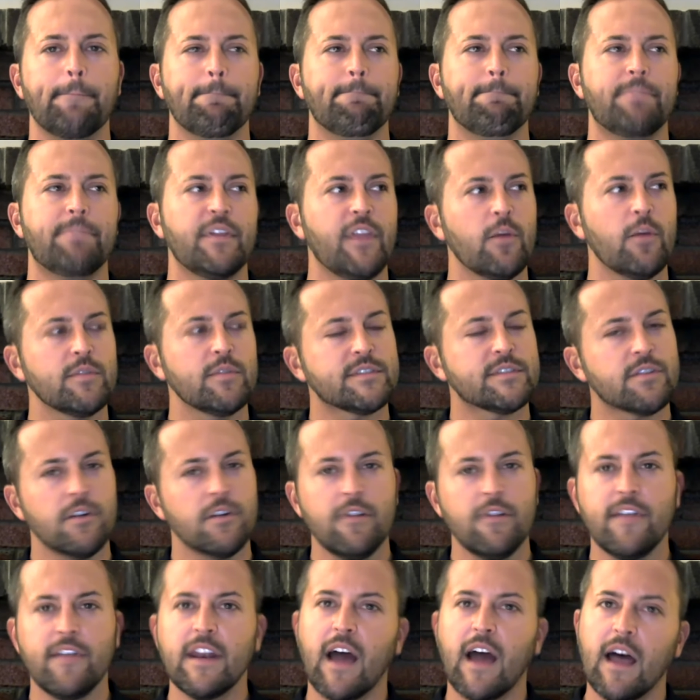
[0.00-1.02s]
But they were sort
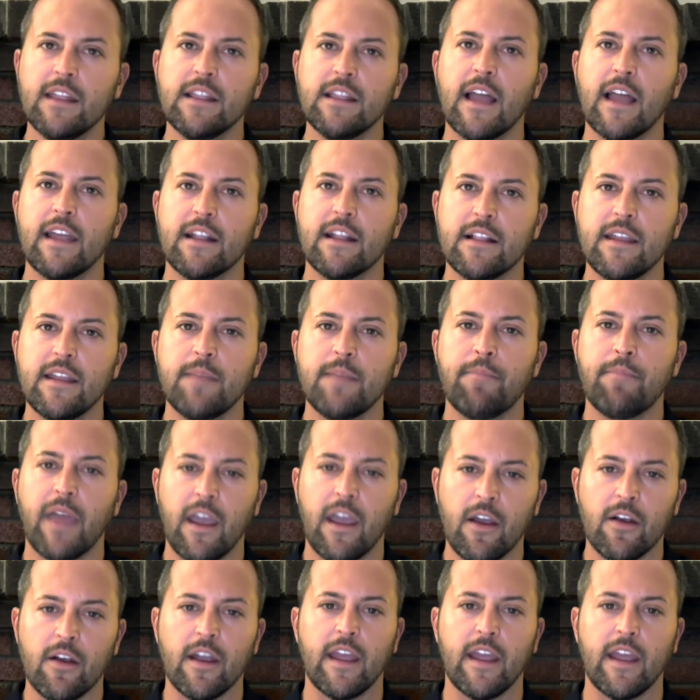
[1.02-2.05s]
of an unlikely
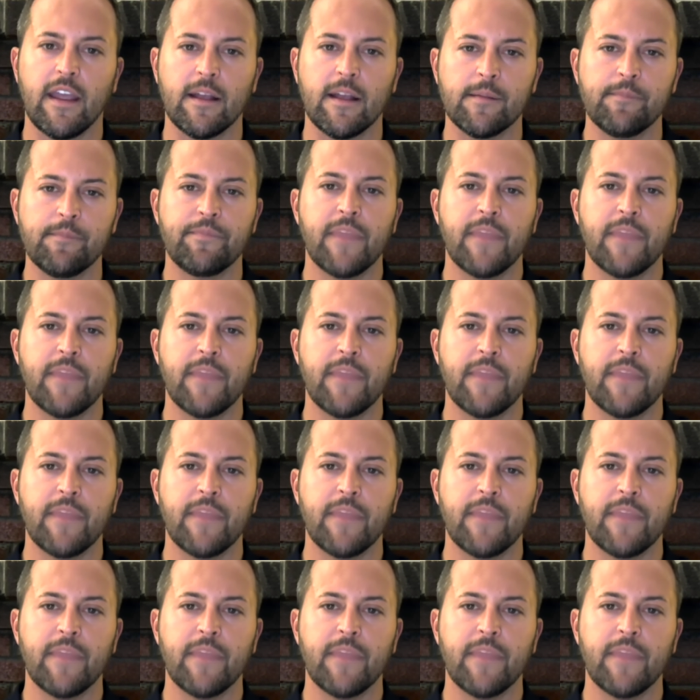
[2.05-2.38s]
pairing.